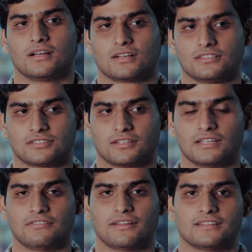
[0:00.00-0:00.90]

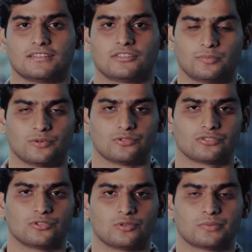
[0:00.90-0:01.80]
cultural events, sports
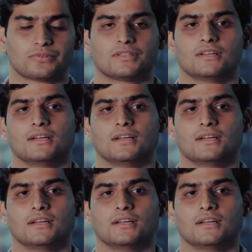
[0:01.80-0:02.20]
groups,